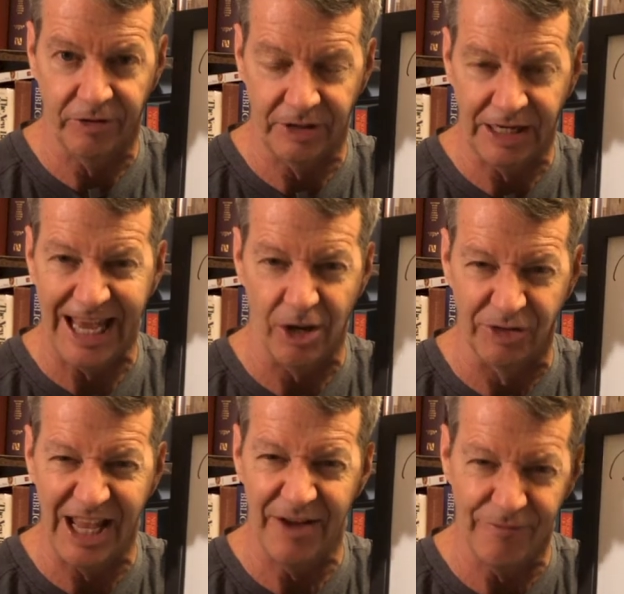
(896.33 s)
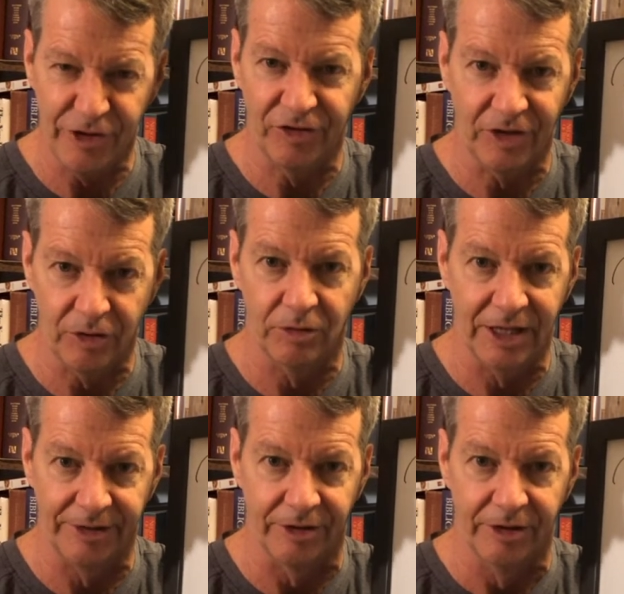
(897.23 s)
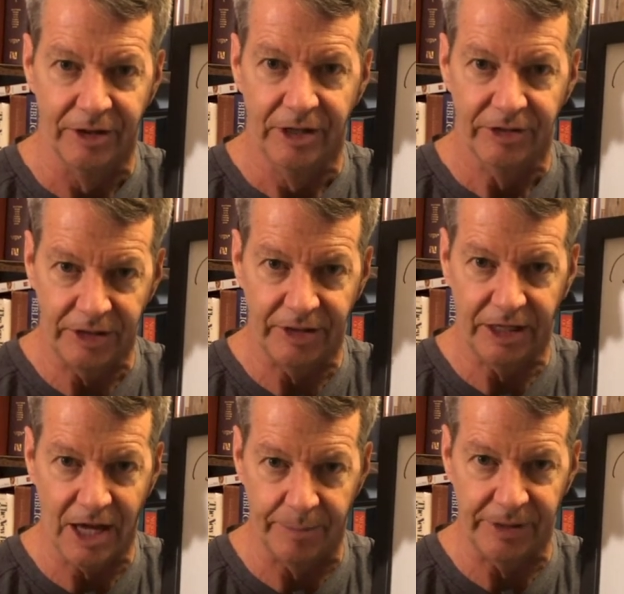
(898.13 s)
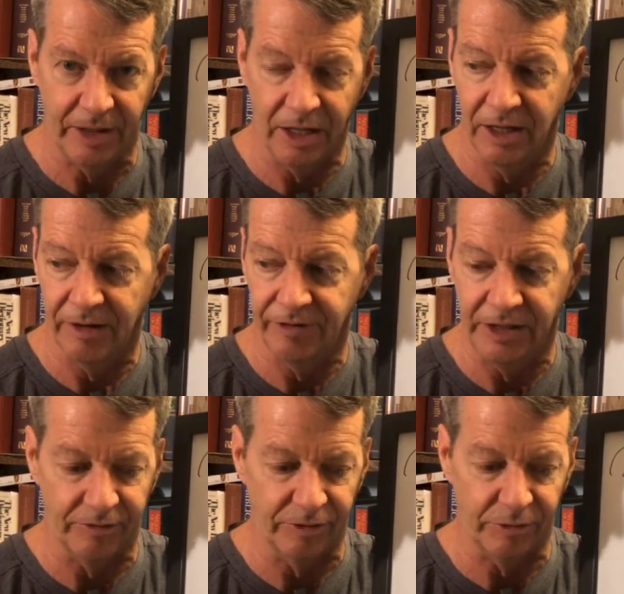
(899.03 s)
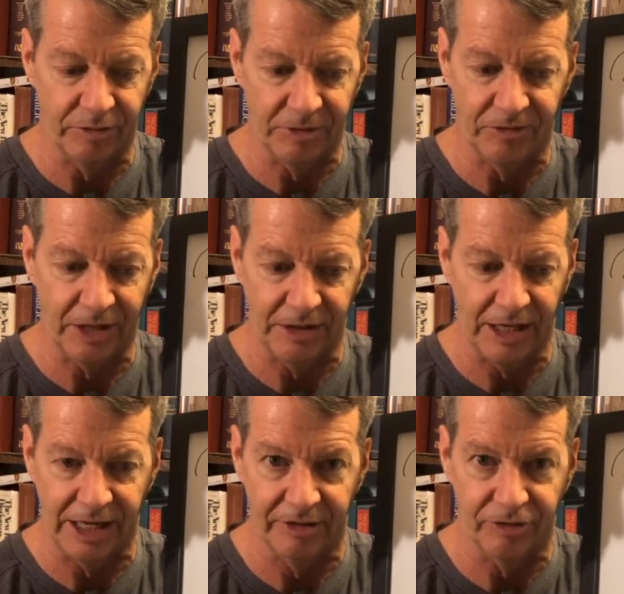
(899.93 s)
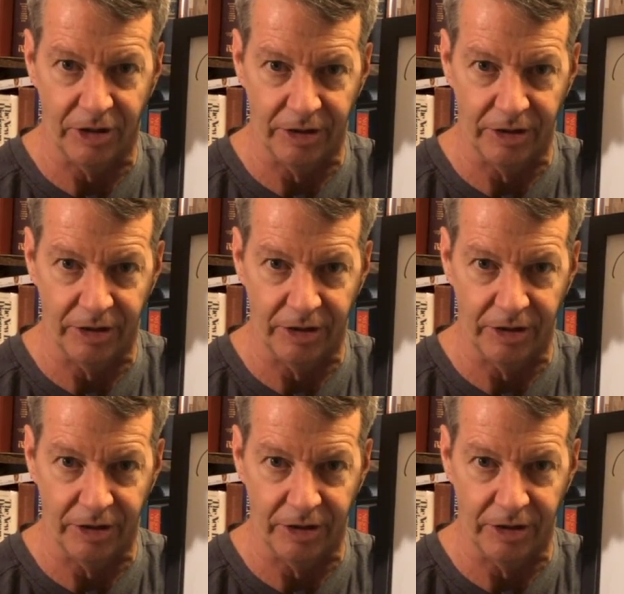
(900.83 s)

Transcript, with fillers: count every single letter that they copied of. And if there was a mistake, they had to try and